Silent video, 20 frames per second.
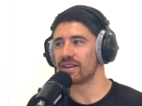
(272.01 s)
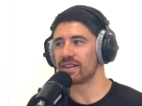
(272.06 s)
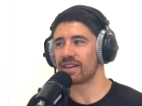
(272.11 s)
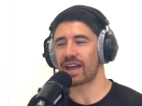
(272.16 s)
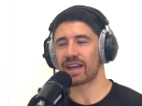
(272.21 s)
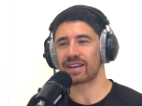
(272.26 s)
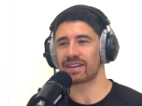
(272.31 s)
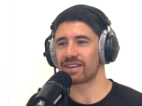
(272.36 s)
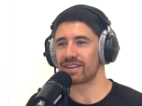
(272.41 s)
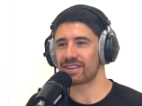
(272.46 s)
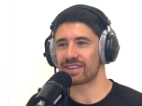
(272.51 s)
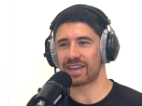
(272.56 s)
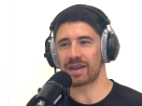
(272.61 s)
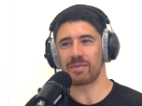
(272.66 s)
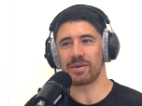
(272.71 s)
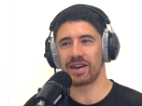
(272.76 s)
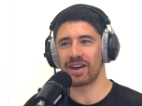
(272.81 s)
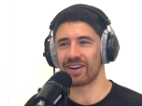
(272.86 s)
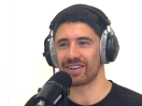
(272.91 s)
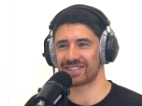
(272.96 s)
like,
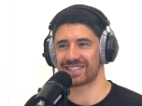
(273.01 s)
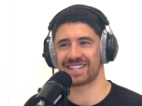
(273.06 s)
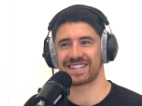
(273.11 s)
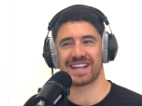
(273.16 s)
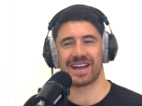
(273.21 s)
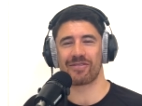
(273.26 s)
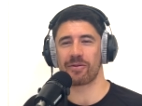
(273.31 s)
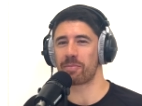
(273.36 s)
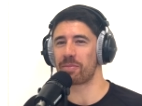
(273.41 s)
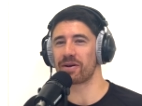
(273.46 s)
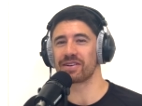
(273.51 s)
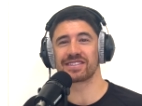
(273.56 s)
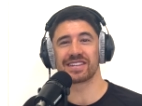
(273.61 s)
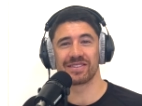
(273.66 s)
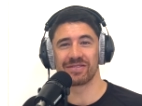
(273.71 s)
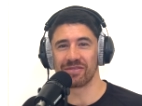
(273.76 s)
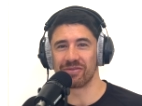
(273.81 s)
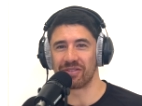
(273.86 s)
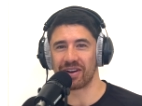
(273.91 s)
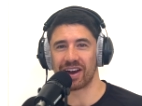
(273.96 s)
can we not just have a
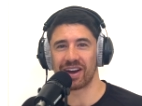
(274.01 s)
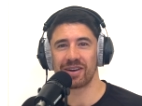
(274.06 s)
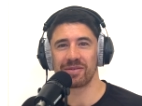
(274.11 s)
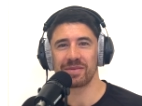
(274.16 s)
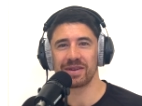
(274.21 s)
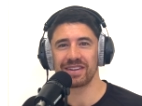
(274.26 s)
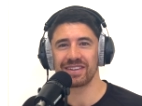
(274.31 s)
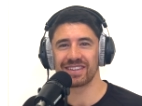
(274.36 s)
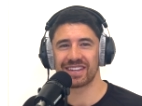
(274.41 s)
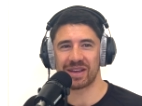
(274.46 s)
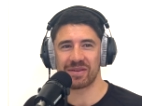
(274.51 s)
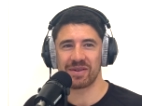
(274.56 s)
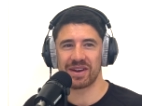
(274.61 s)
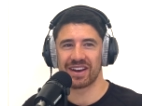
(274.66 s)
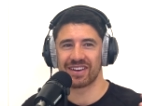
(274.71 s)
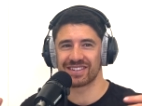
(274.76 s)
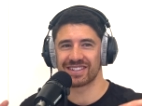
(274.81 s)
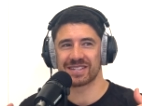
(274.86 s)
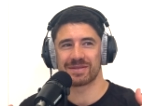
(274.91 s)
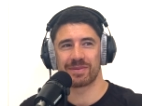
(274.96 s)
positive environment? Can we
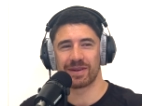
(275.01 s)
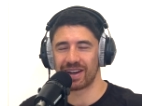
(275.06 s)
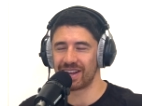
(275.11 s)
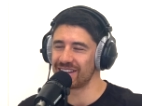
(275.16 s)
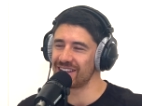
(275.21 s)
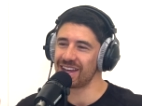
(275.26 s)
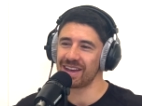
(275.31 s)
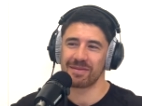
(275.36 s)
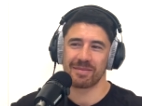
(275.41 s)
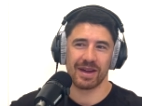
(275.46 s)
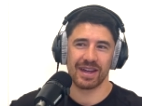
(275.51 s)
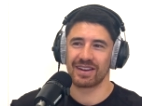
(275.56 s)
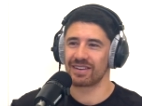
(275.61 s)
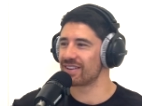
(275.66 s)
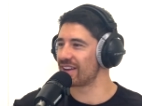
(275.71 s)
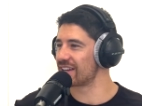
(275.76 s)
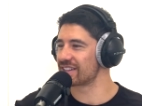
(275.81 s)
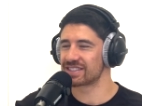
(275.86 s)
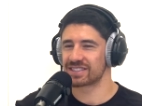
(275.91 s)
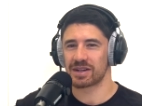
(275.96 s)
not just be like, yeah, mate,
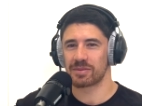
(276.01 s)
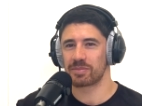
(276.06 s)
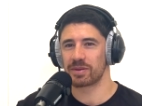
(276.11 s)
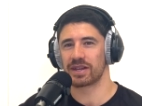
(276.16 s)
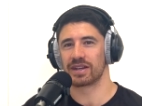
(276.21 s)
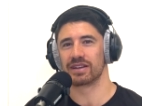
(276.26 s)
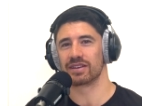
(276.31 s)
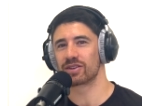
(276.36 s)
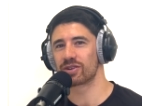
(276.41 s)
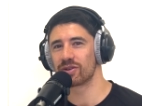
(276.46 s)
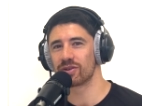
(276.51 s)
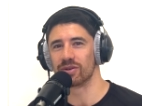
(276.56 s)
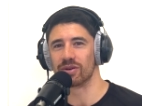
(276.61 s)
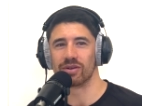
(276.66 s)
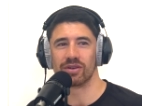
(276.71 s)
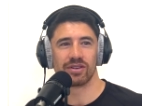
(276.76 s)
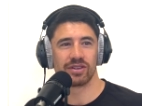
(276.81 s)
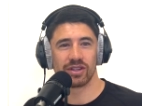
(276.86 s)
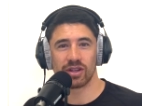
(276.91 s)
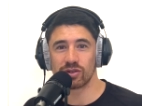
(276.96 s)
like, jump in,
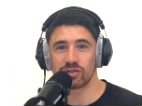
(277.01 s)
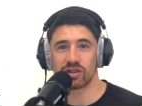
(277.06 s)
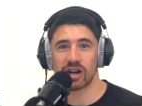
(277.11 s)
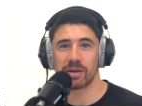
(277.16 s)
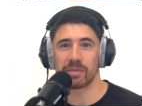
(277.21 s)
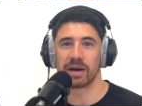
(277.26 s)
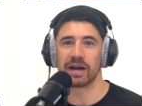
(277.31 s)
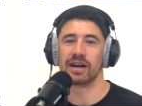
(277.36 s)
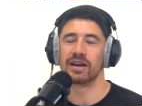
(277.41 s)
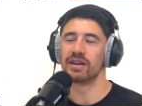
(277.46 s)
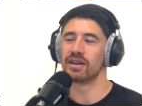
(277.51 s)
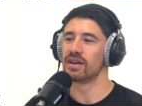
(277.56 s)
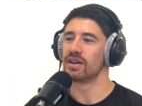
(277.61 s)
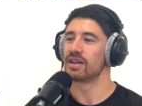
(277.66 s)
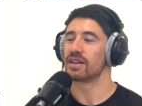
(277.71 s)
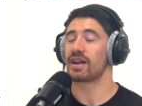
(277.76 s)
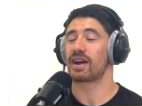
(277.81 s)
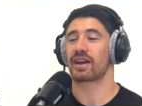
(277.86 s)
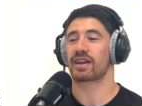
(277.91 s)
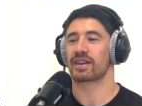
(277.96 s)
cool, no drama?
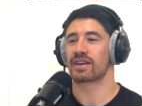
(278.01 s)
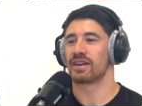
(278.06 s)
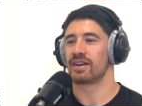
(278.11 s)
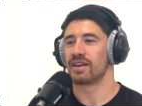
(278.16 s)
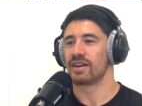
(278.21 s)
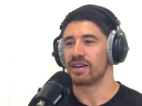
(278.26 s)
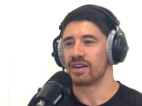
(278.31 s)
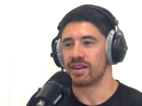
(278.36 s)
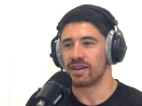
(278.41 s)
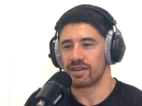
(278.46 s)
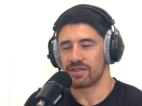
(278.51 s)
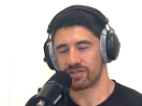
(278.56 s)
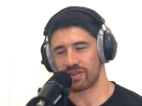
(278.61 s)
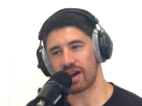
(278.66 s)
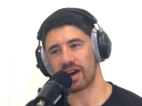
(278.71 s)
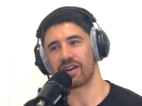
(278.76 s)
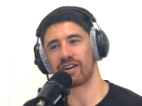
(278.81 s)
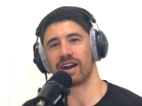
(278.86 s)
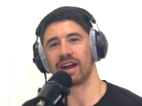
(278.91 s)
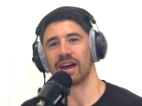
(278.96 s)
Like,
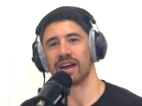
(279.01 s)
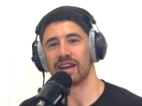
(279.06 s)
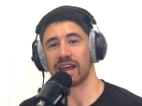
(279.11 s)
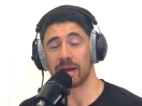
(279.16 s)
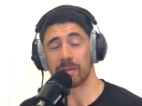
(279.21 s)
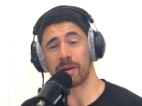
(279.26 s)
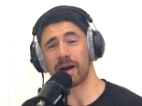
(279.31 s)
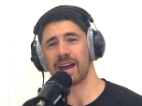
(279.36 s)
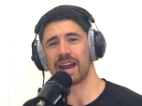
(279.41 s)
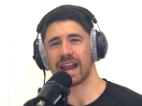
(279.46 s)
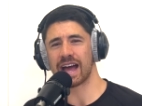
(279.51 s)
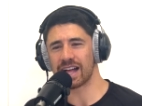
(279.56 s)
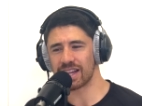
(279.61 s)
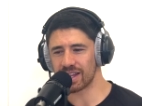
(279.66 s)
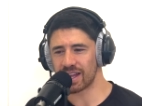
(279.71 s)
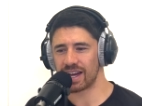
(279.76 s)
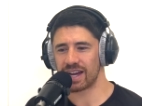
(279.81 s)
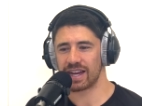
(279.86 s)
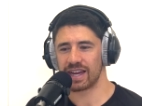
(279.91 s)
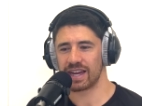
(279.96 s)
far out. Am I an
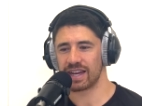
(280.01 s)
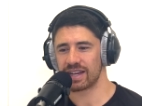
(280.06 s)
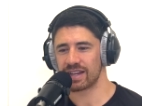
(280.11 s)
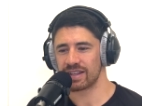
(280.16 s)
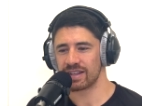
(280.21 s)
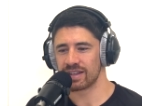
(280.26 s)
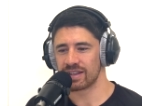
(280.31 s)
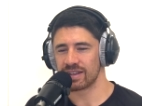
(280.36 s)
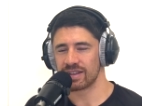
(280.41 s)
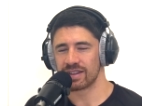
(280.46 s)
outlier here?